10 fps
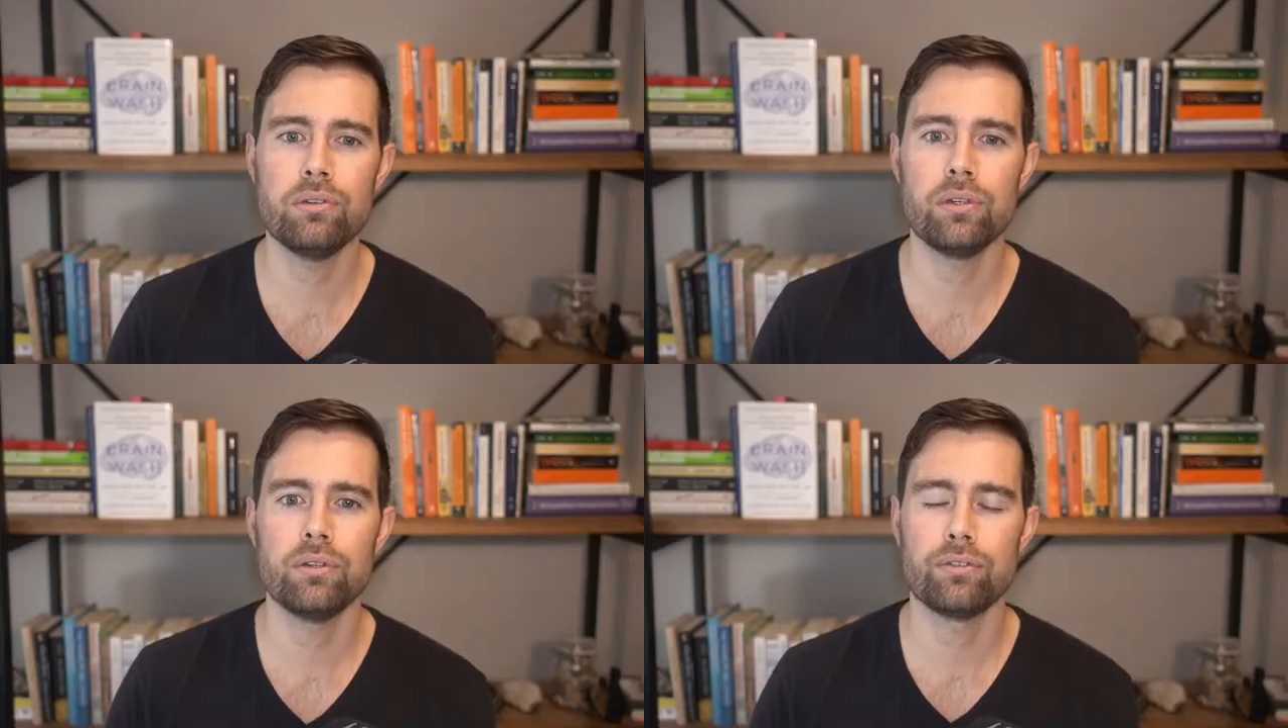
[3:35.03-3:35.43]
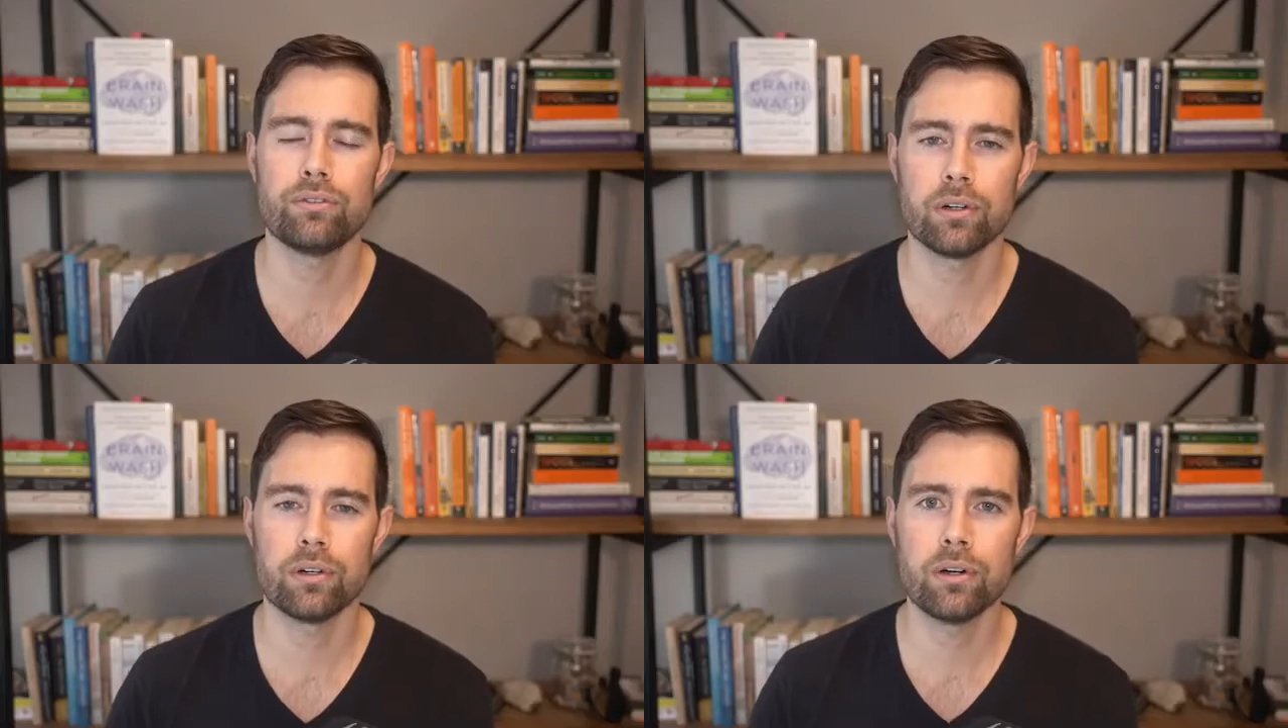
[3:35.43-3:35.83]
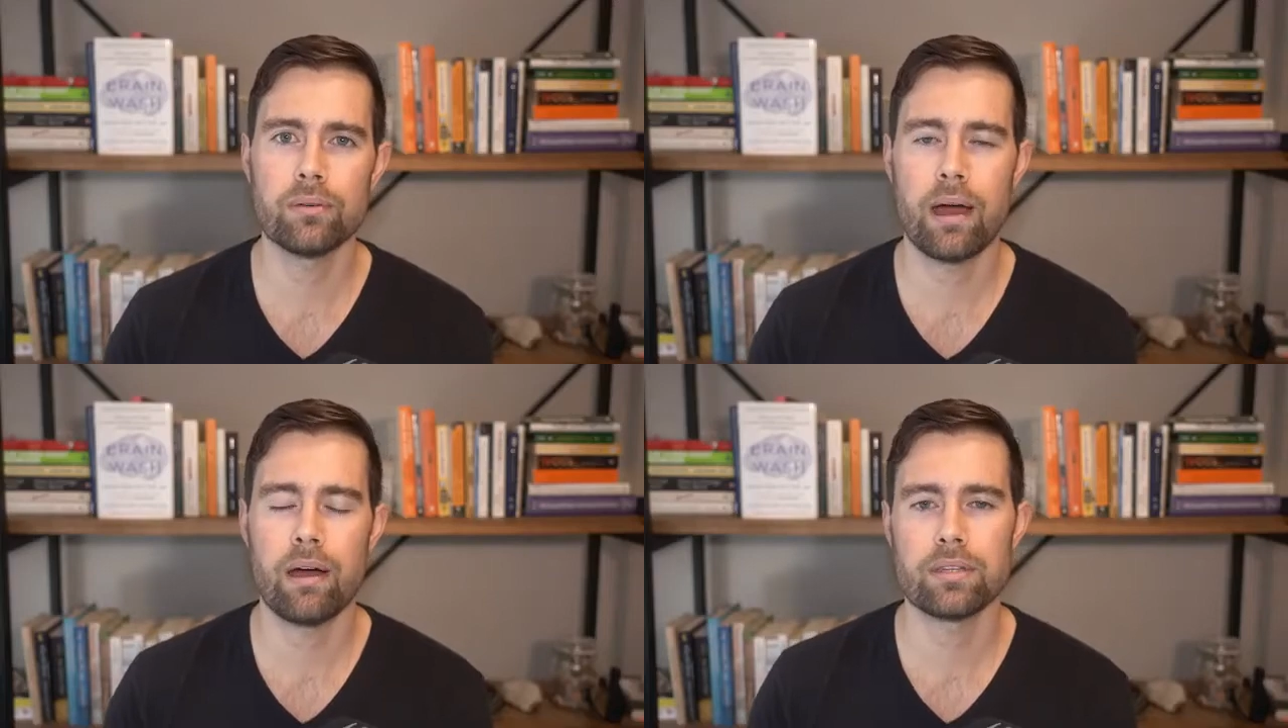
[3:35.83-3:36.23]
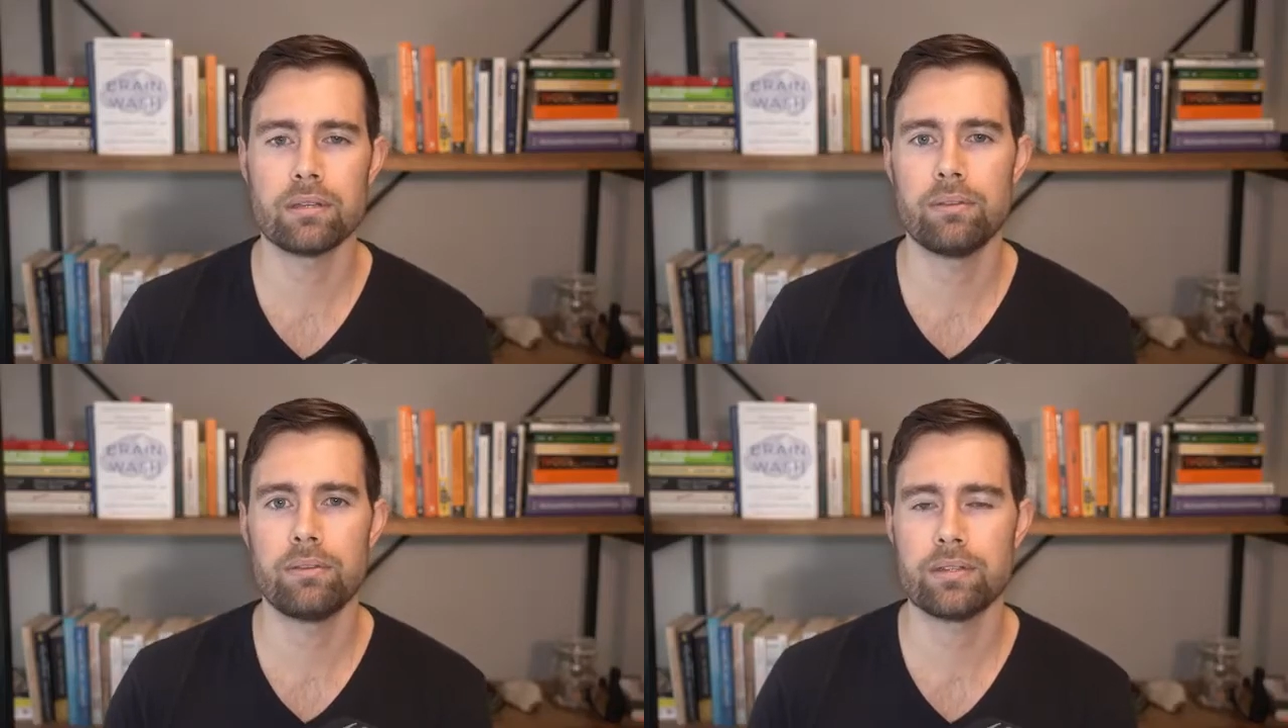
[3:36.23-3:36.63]
You've heard about
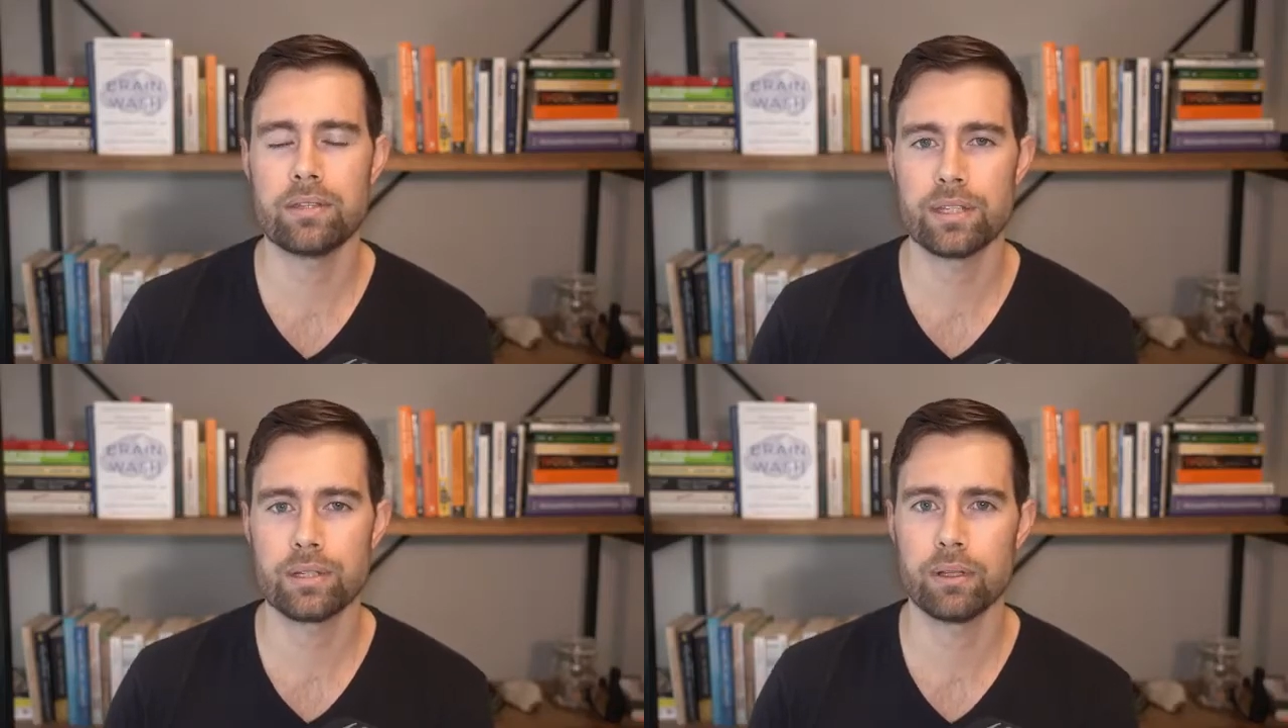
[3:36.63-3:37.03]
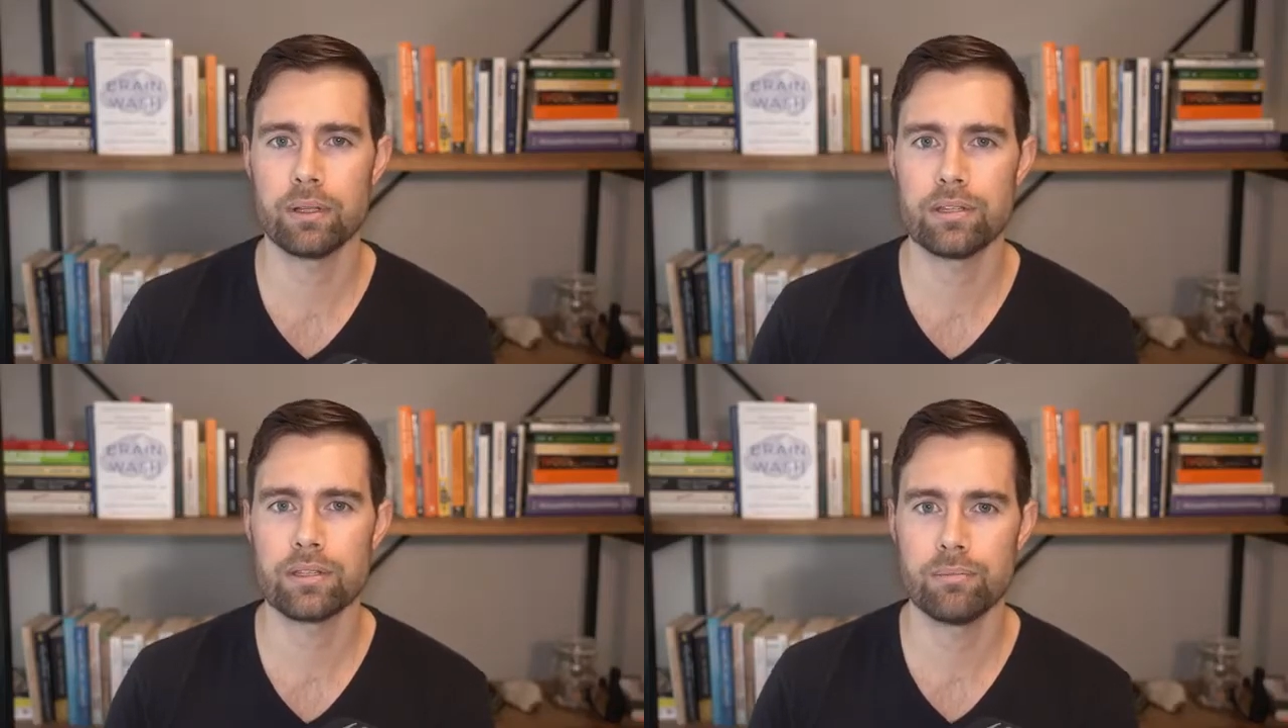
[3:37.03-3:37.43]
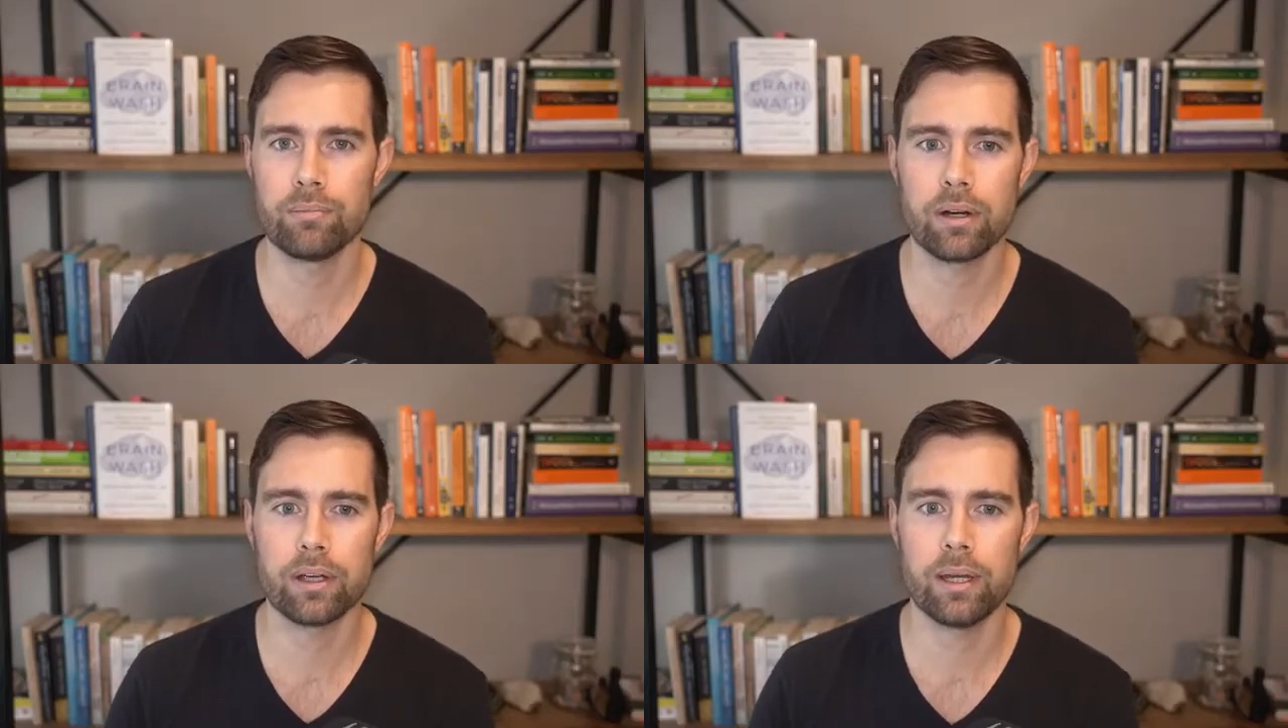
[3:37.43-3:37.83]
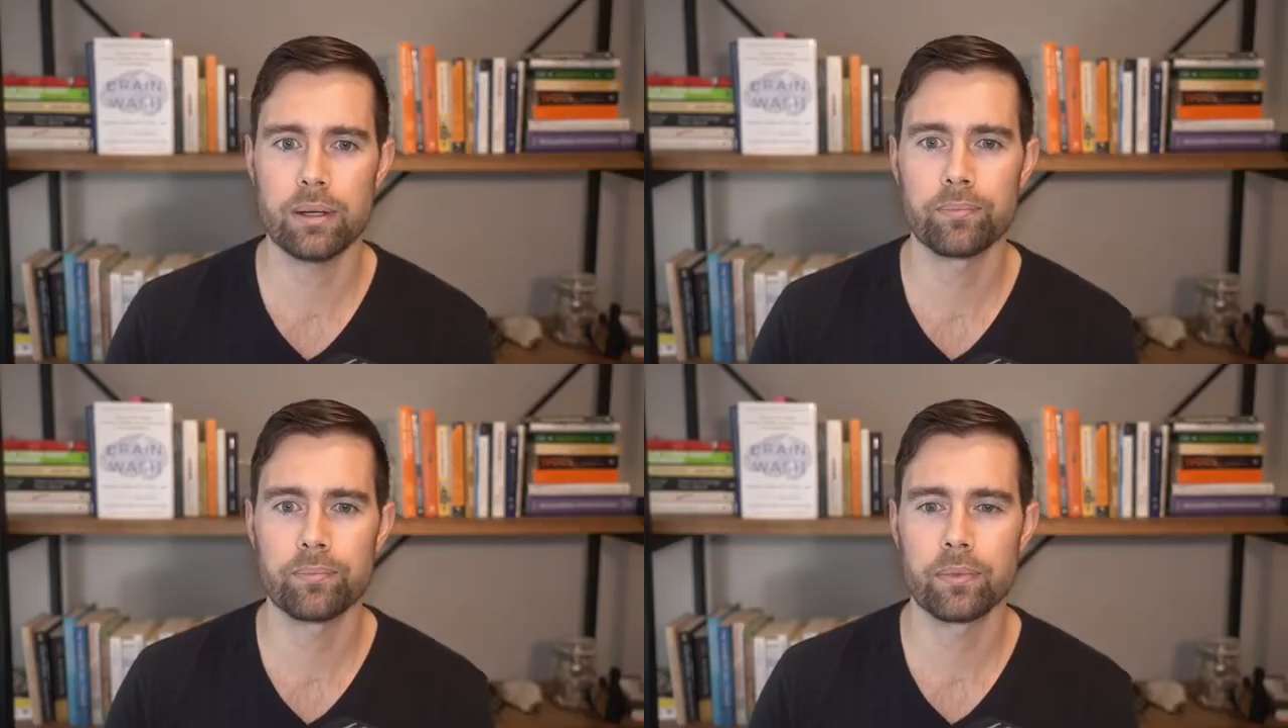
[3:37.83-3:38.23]
some of this as it relates to marketing.